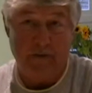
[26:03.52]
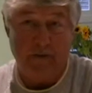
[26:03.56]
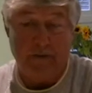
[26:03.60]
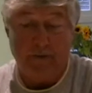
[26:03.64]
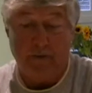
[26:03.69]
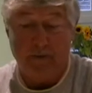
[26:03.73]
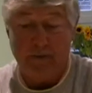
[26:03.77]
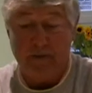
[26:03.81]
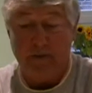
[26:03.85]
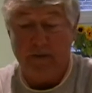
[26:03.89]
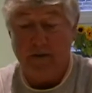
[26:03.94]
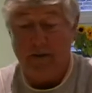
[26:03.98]
I mean,
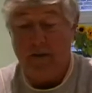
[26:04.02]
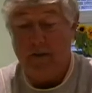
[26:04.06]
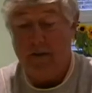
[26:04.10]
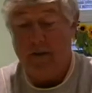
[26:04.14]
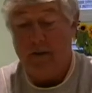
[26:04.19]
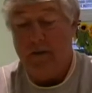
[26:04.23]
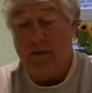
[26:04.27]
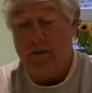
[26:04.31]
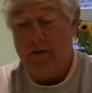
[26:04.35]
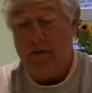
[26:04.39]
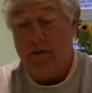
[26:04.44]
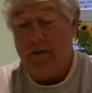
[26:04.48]
some of
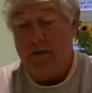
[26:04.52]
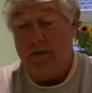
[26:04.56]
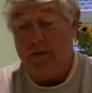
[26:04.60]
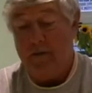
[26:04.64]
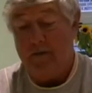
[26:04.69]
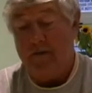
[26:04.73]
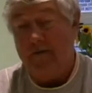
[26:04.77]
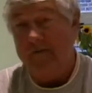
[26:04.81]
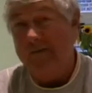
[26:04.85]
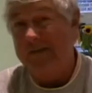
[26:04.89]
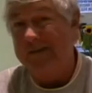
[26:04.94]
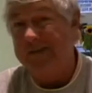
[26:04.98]

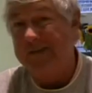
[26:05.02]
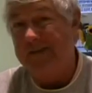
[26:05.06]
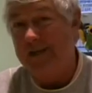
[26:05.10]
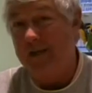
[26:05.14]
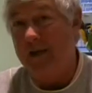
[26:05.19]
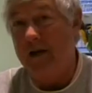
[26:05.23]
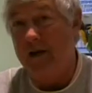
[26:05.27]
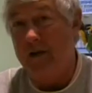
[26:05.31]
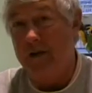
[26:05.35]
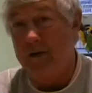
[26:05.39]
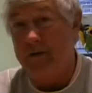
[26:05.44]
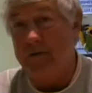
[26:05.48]
the
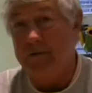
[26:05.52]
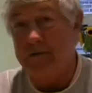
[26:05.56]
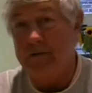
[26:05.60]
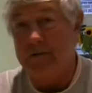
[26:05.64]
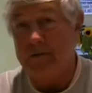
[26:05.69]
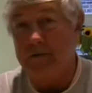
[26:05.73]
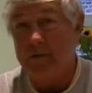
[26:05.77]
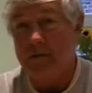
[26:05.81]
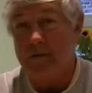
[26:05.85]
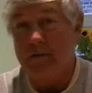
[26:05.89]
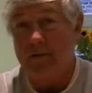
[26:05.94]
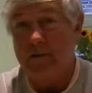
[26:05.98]

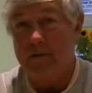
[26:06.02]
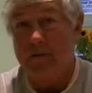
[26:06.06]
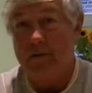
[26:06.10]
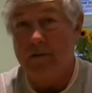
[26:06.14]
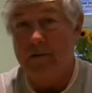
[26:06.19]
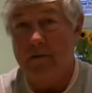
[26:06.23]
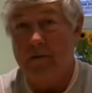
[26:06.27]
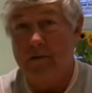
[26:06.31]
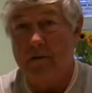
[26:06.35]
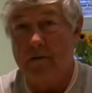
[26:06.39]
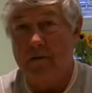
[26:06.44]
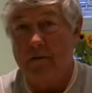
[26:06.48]
reserves
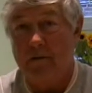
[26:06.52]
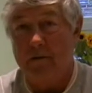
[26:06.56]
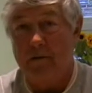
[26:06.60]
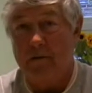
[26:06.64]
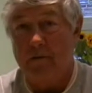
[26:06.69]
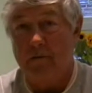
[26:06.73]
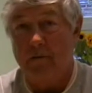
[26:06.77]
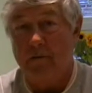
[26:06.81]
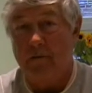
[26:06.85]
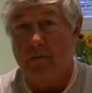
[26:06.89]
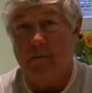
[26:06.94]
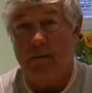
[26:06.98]

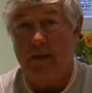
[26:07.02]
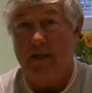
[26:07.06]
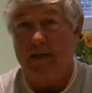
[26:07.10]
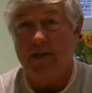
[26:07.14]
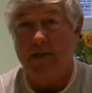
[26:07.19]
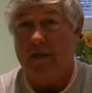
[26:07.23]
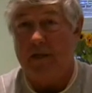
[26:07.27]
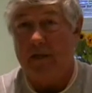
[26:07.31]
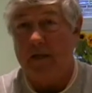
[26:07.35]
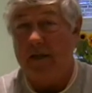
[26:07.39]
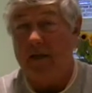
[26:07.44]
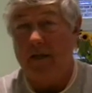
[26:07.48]
were
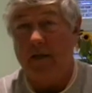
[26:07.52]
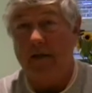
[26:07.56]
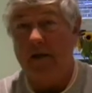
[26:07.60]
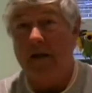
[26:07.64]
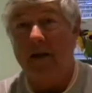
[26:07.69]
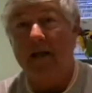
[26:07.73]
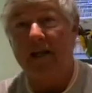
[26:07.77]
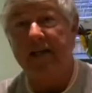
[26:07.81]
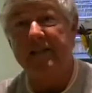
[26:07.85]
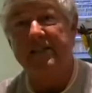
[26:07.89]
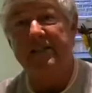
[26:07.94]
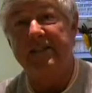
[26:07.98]
better
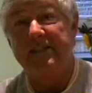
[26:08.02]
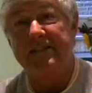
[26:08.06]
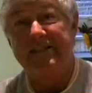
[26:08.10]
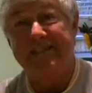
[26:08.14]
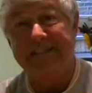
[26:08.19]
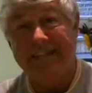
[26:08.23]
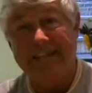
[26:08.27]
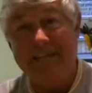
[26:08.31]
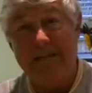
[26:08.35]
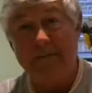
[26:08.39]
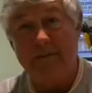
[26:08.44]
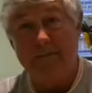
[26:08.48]
than later
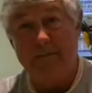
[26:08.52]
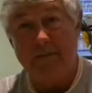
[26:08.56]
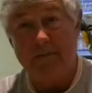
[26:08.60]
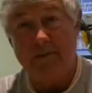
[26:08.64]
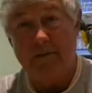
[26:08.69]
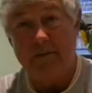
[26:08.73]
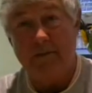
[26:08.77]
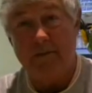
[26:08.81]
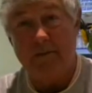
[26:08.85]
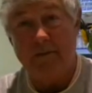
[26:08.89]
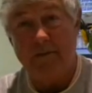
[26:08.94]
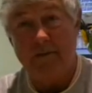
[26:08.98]

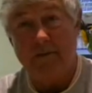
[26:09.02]
teams.